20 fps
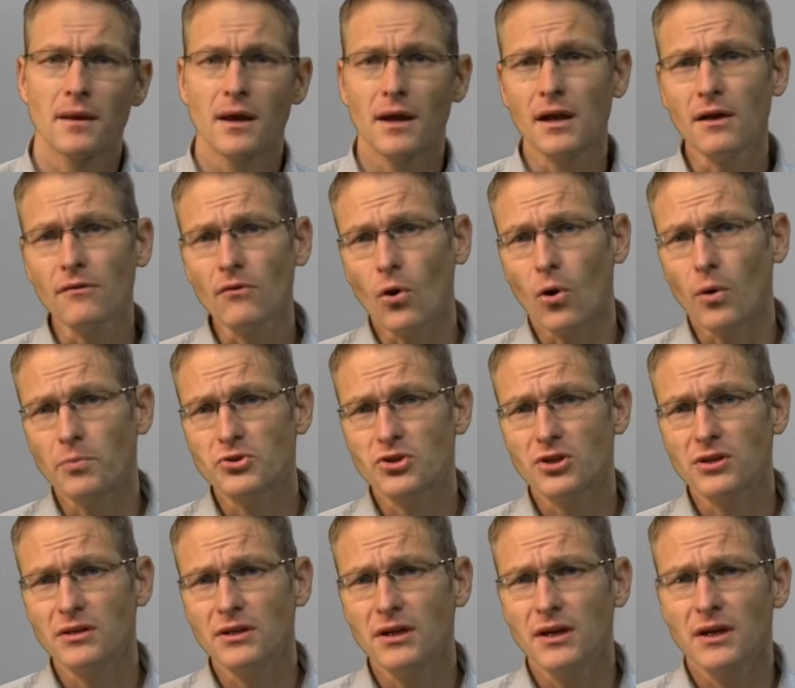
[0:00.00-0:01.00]
Another
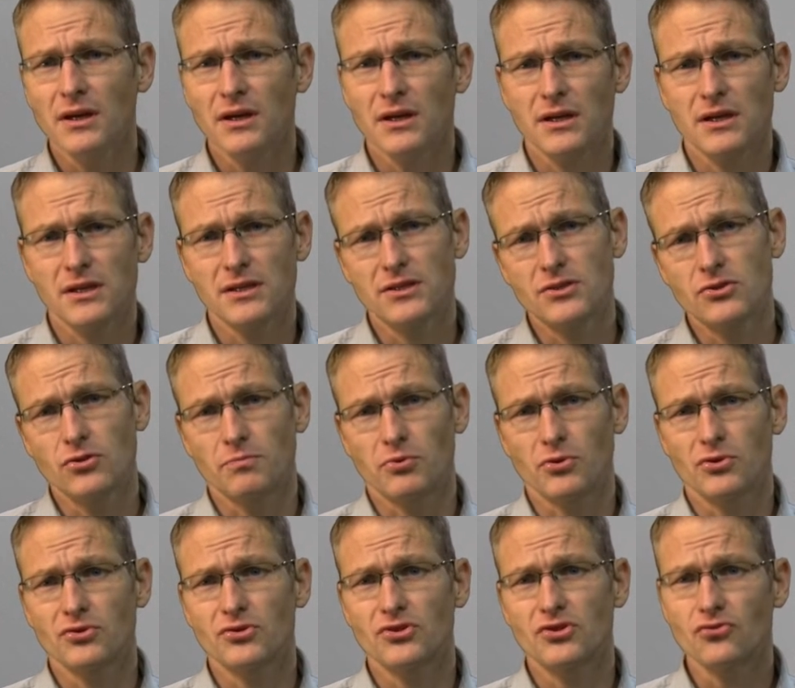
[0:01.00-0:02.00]
option is to
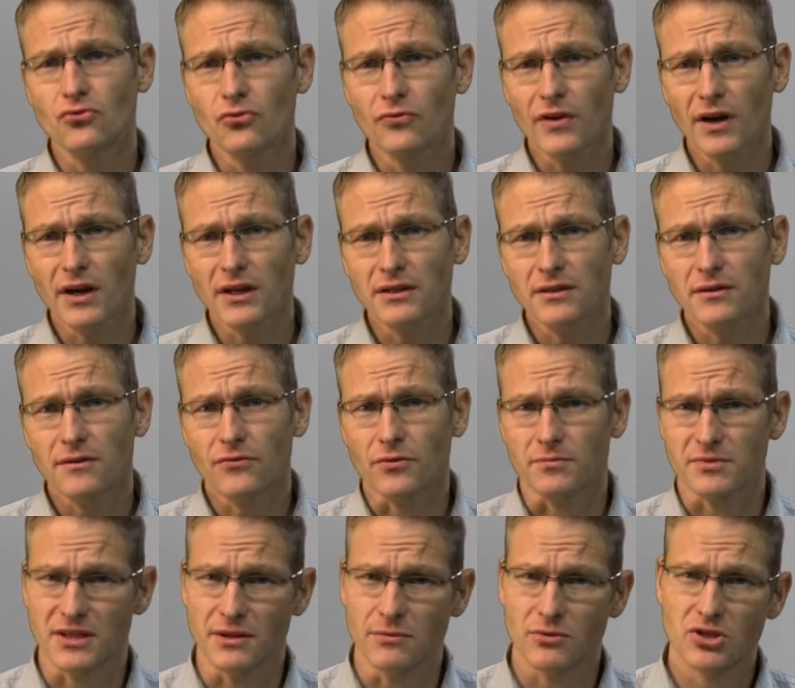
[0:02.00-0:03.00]
produce struvite
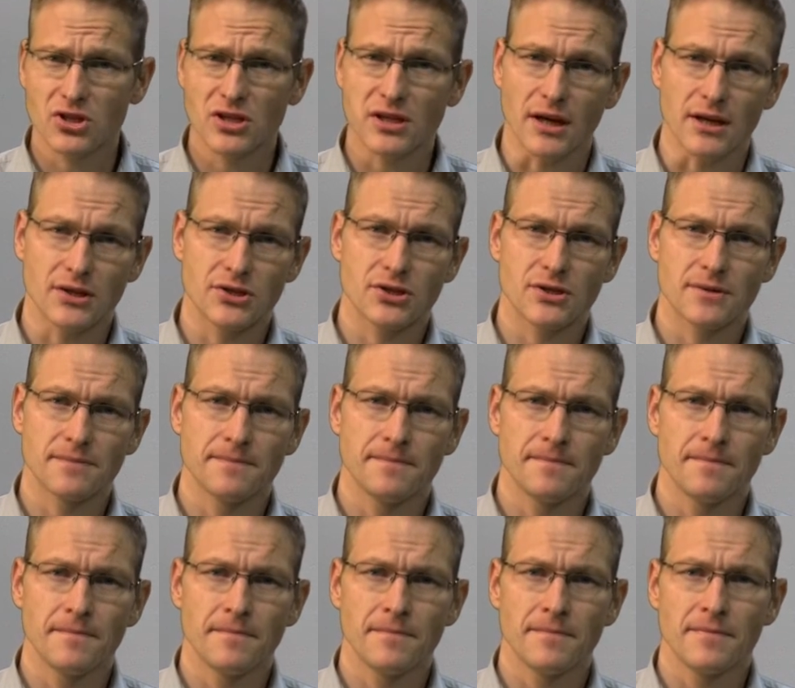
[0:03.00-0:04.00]
from sewage sludge.
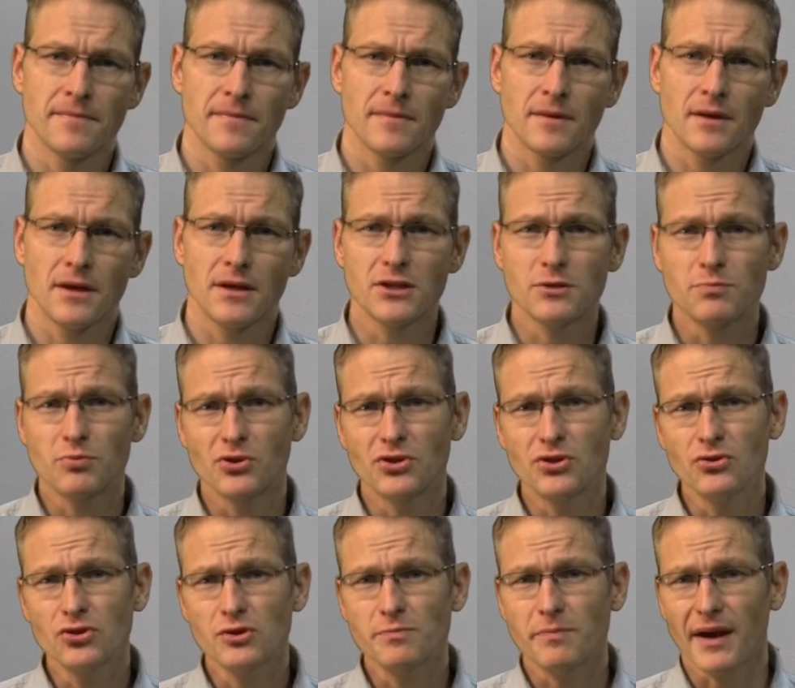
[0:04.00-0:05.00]
It is
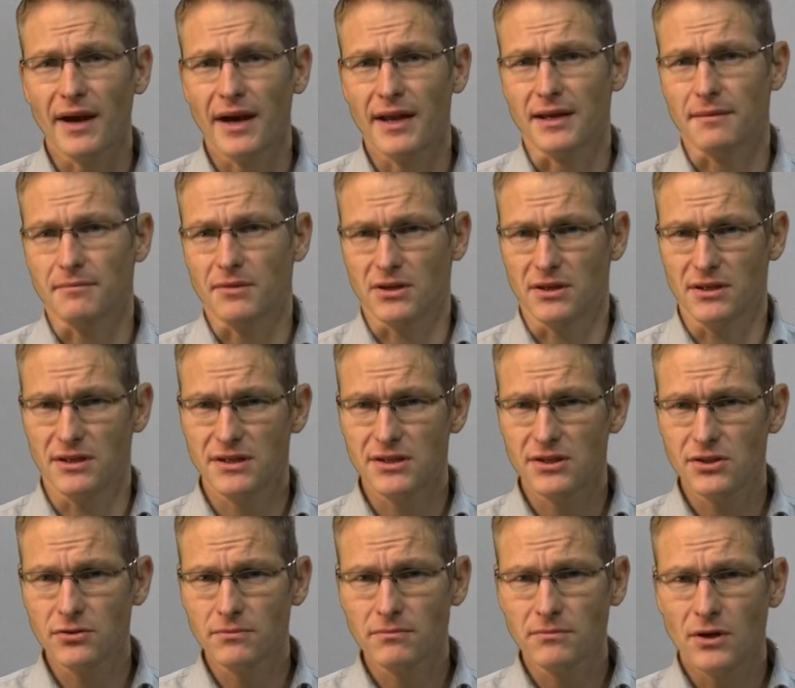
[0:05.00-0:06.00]
produced by adding
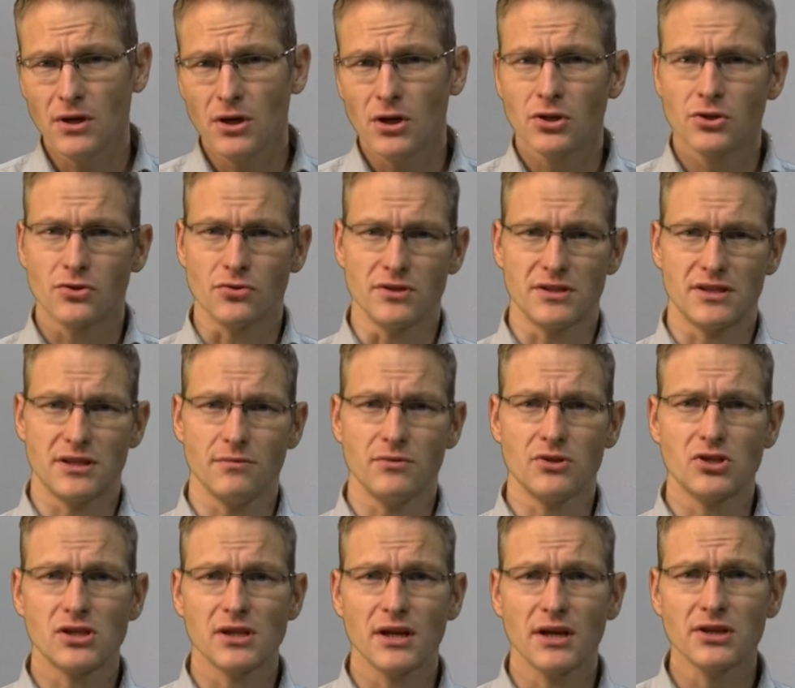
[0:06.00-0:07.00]
magnesium to the
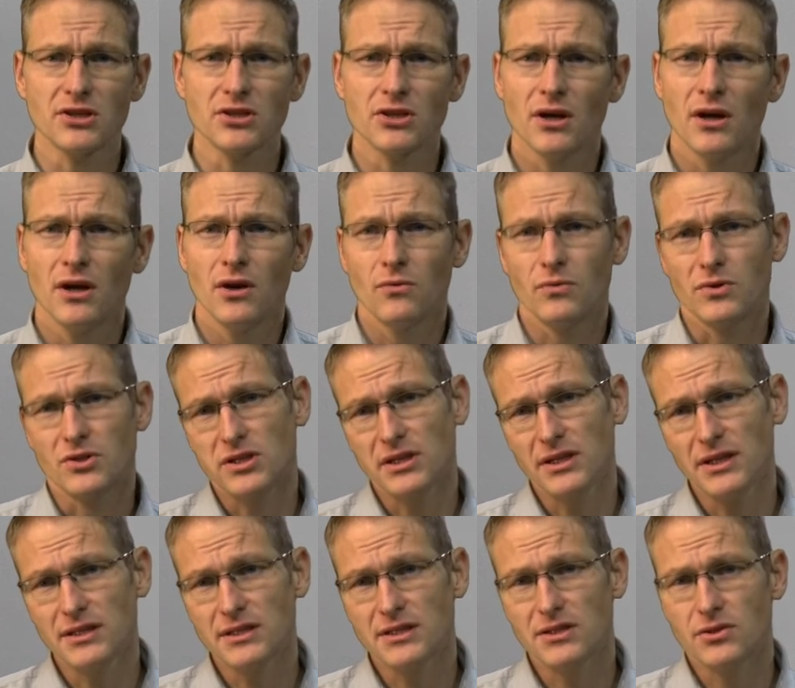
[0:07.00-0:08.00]
sewage sludge which
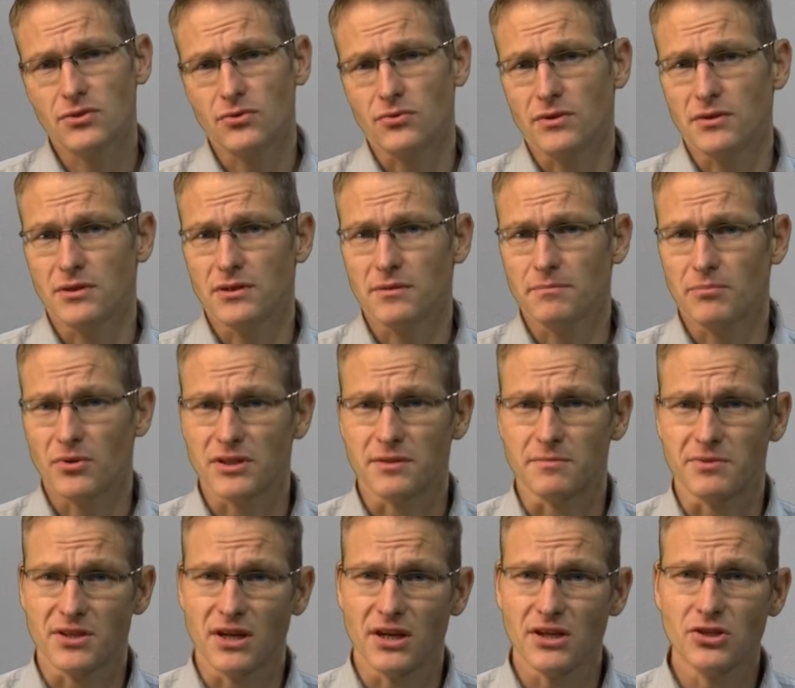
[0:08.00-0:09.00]
leads to the
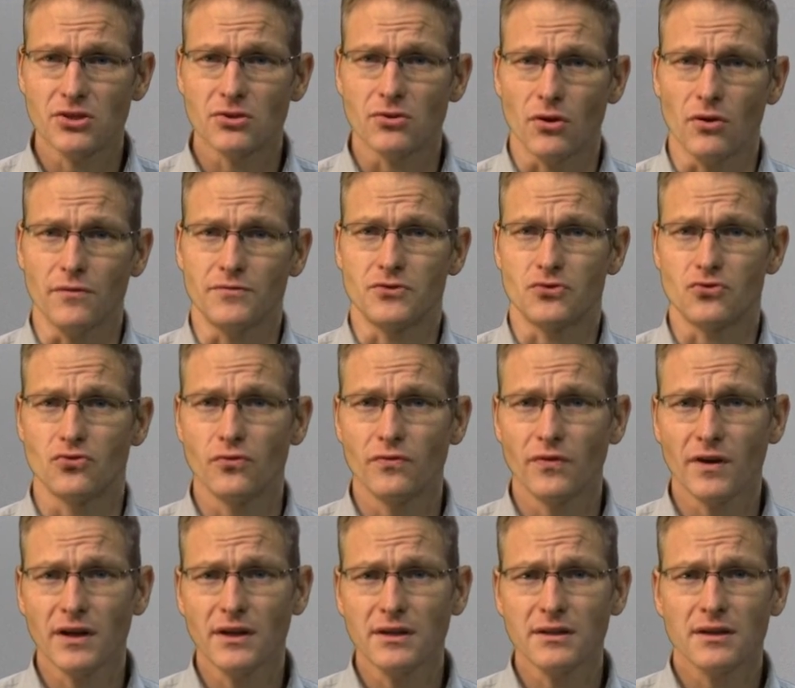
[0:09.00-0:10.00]
precipitation of
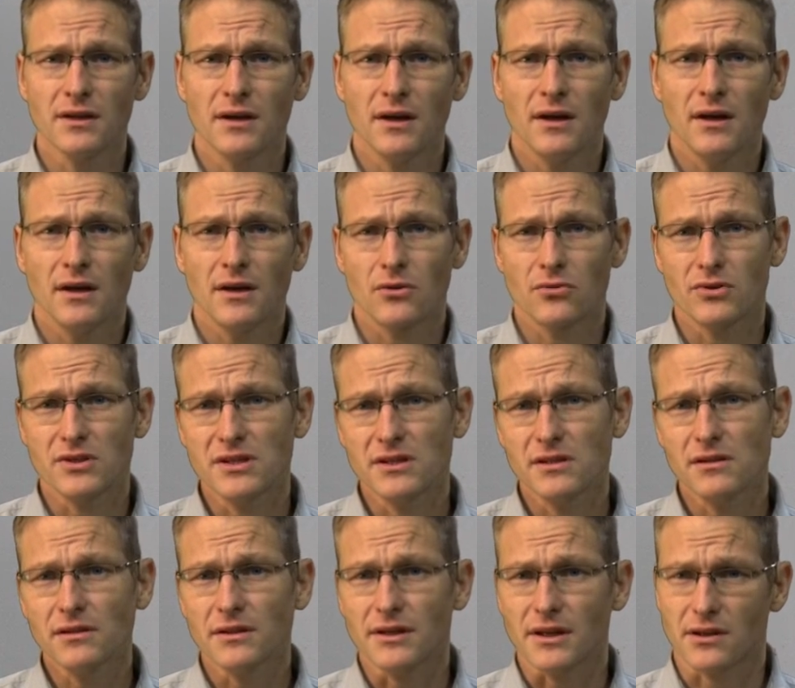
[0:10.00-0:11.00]
struvite,
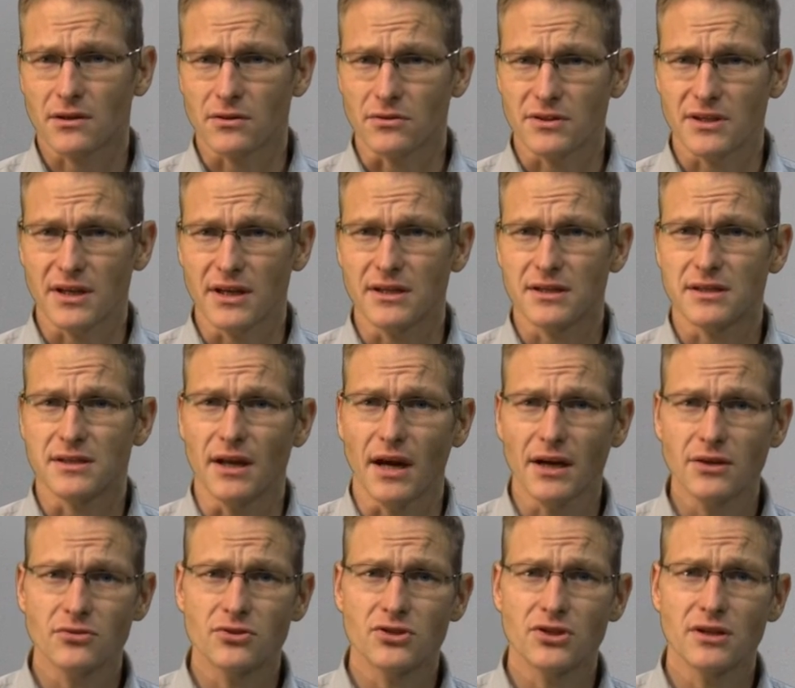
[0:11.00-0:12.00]
crystal that contains
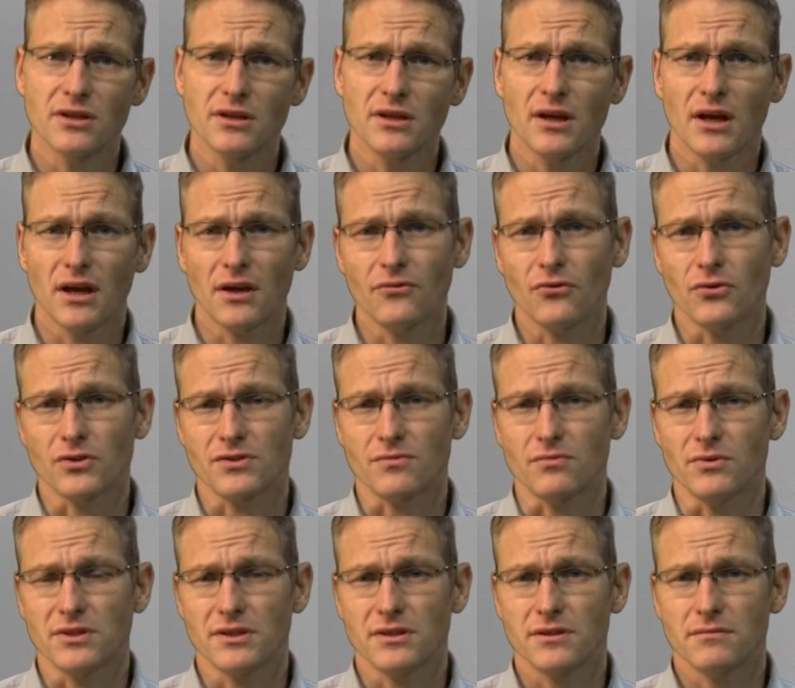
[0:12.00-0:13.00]
nitrogen and
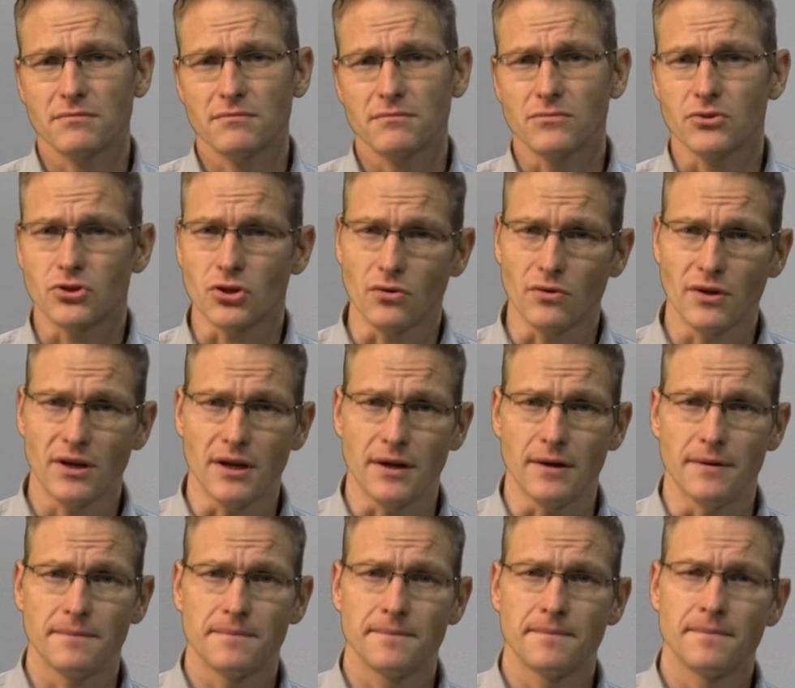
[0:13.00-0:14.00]
phosphorus, shown here.